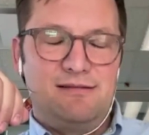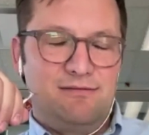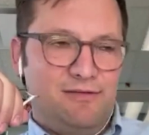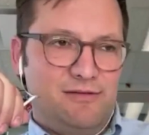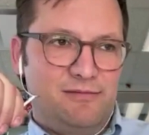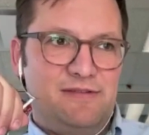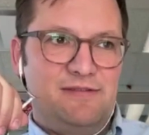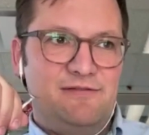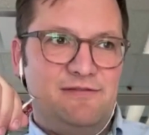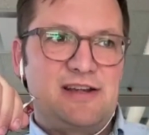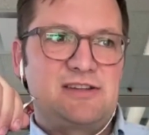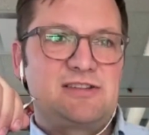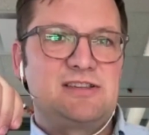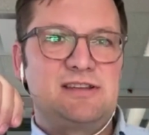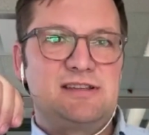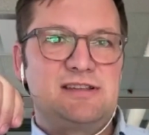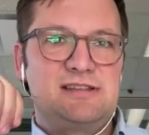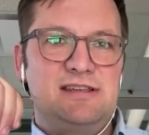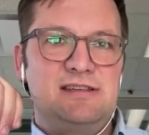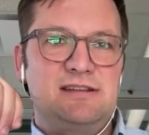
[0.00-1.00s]
infectious
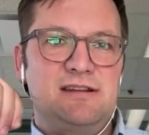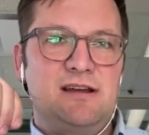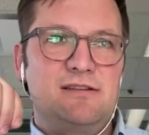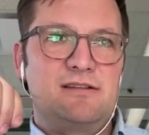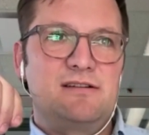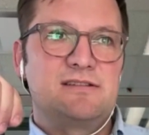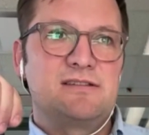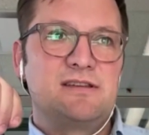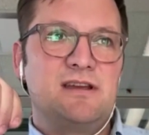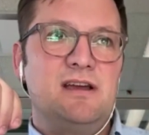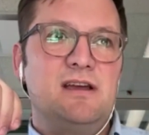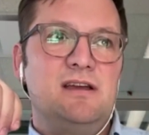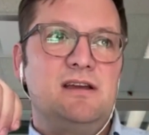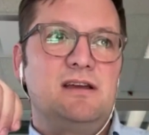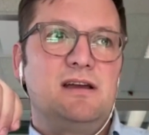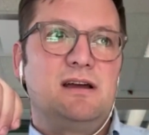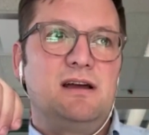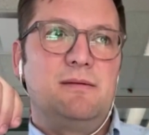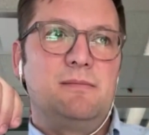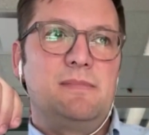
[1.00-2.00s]
disease and others,
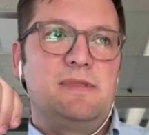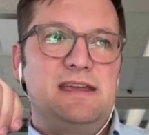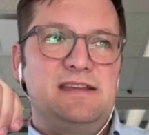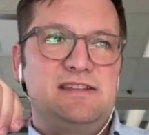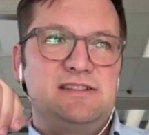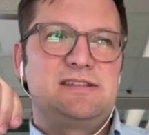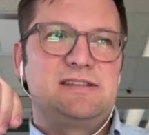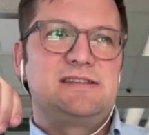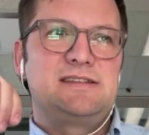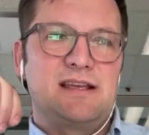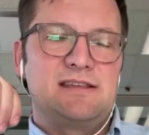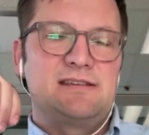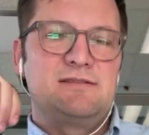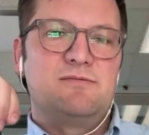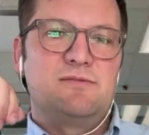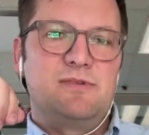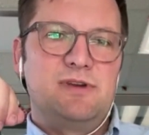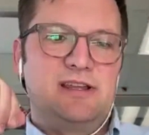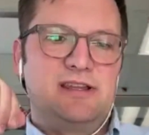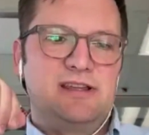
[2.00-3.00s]
it just
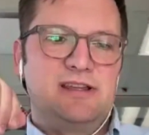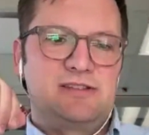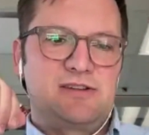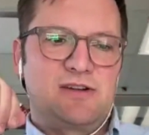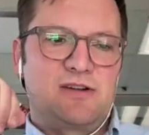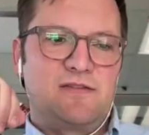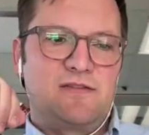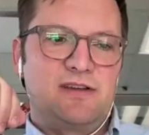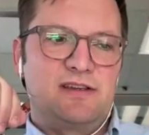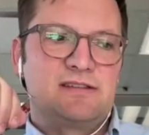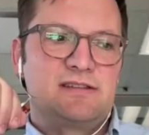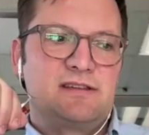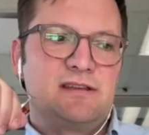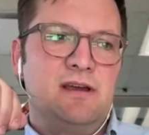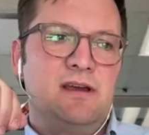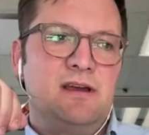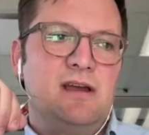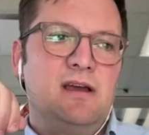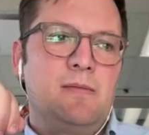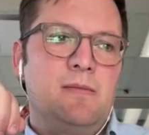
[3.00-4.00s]
doesn't really surface.
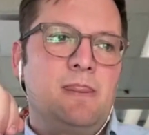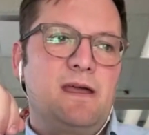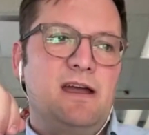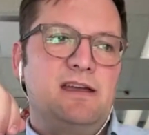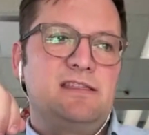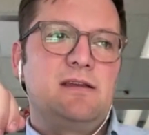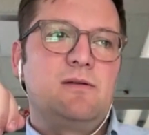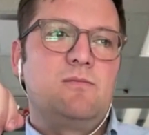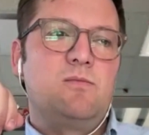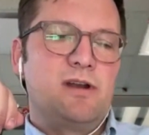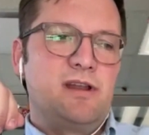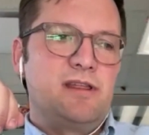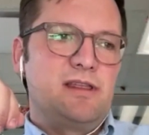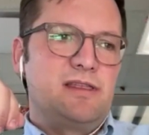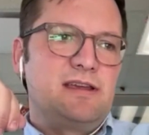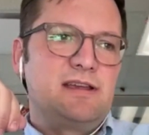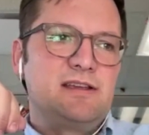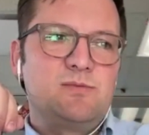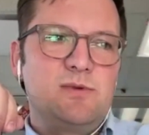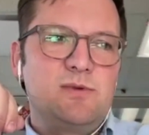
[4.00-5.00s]
I think one of the
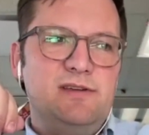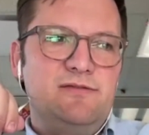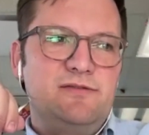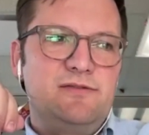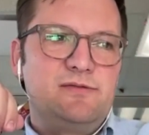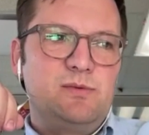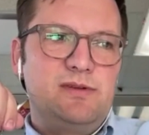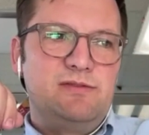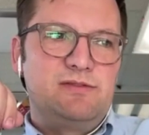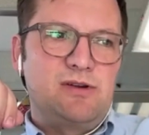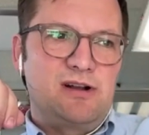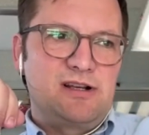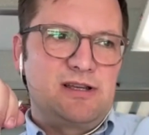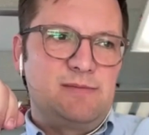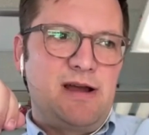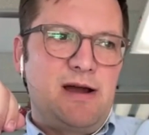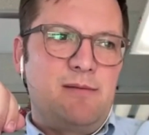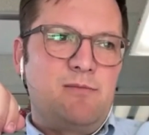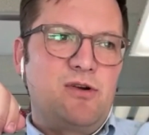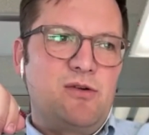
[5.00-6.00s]
things we've talked
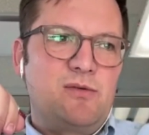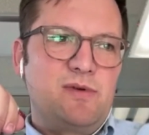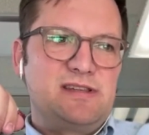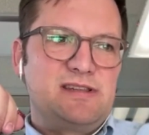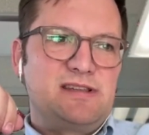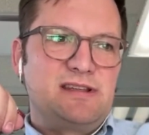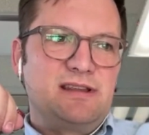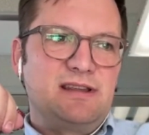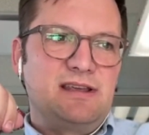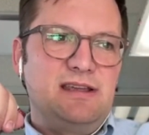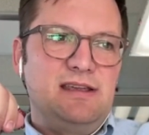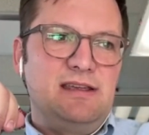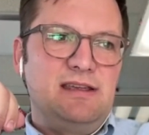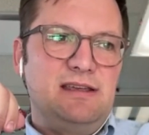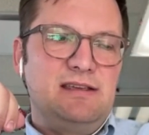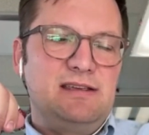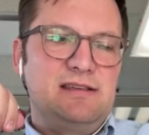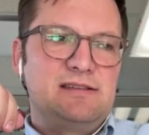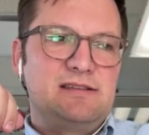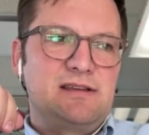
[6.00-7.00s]
about more recently
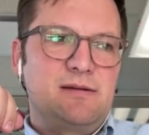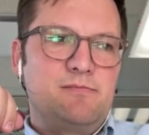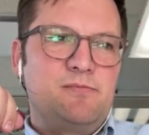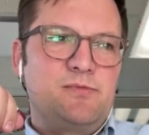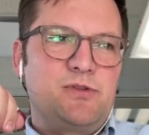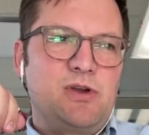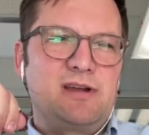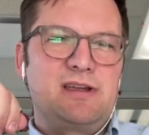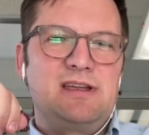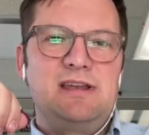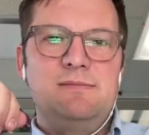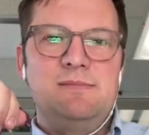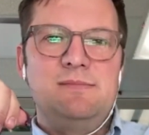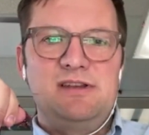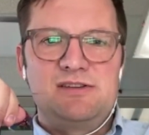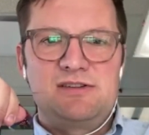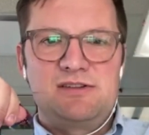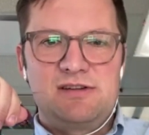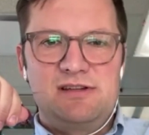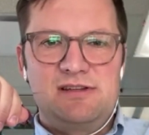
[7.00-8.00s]
is talking to
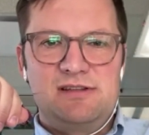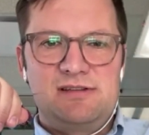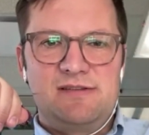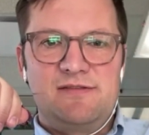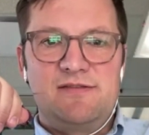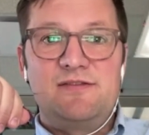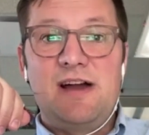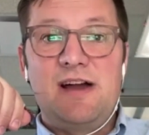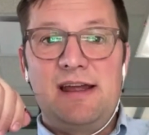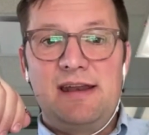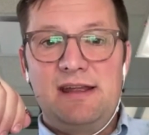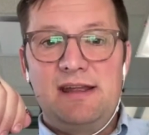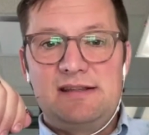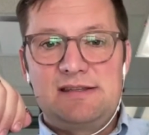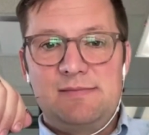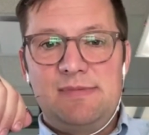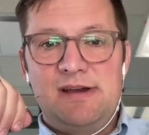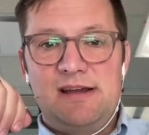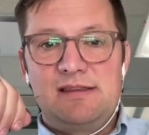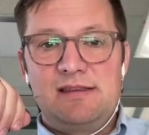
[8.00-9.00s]
ministries of finance
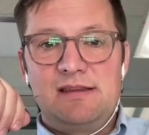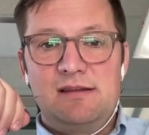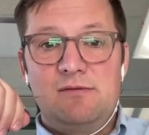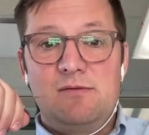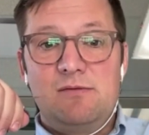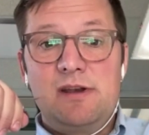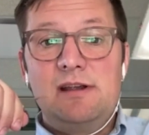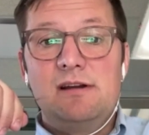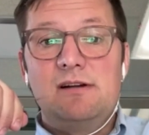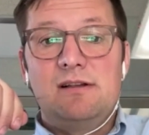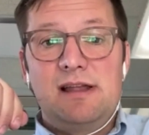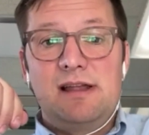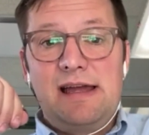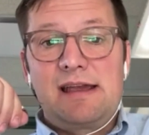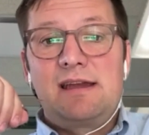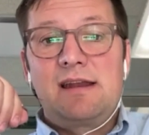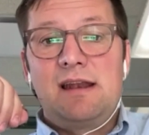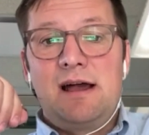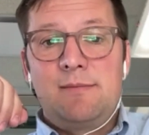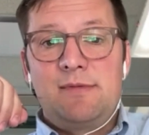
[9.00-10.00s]
about the real
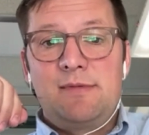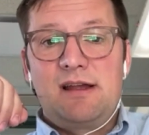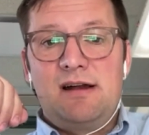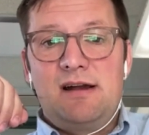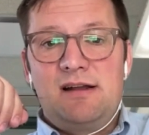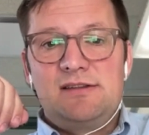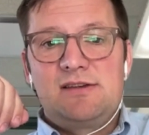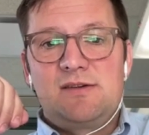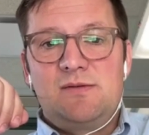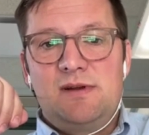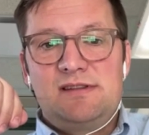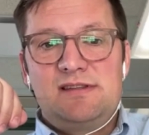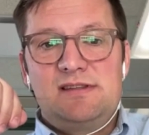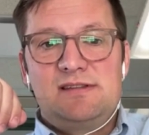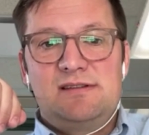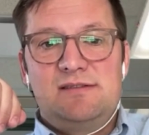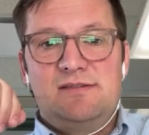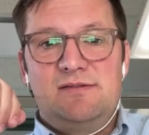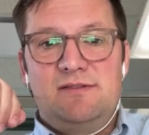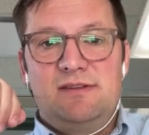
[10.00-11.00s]
economic consequences
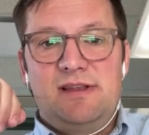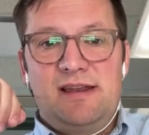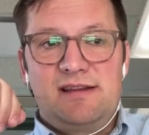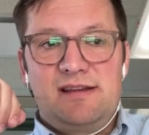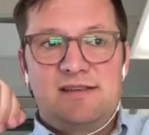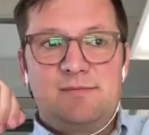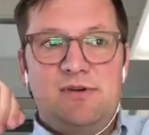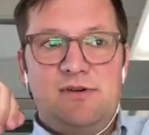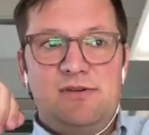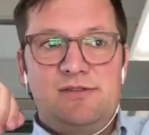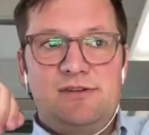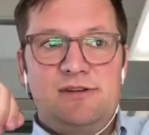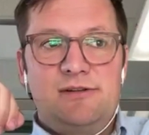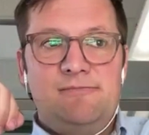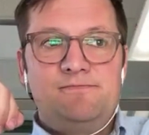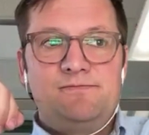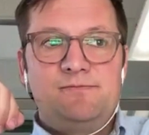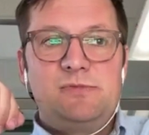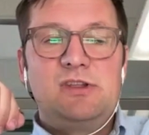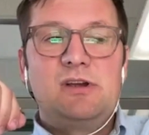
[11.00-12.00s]
of lead
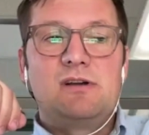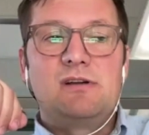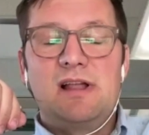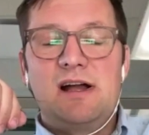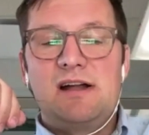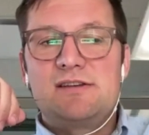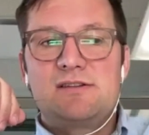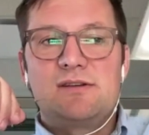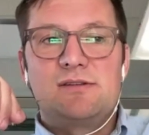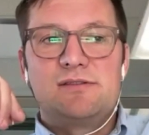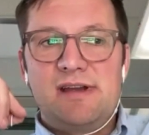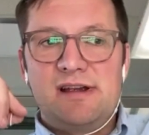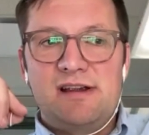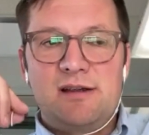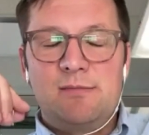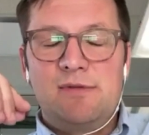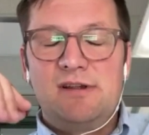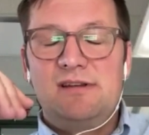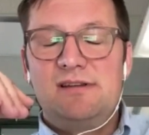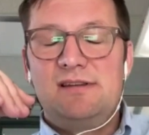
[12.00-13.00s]
exposure. Neurological
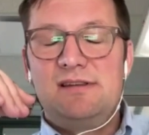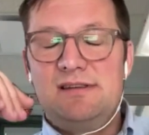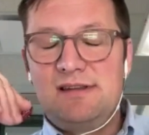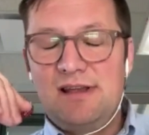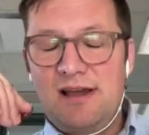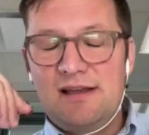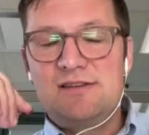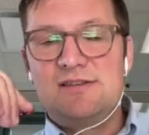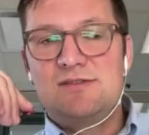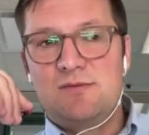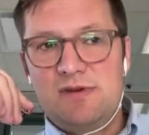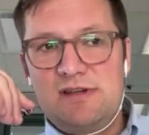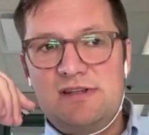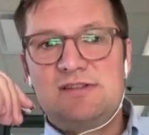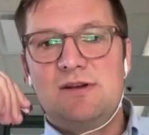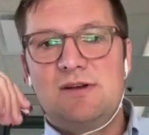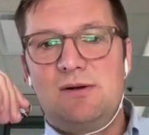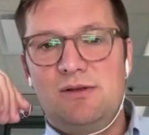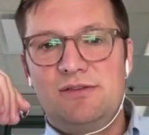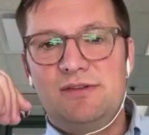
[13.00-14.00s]
decrement does
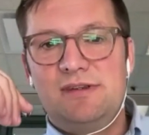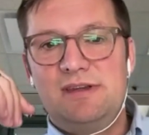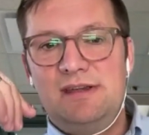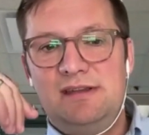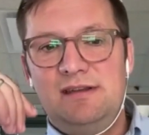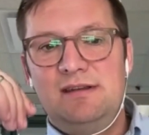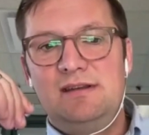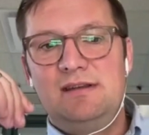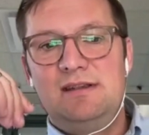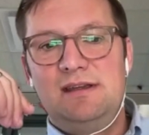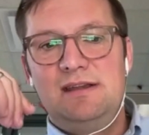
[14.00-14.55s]
result in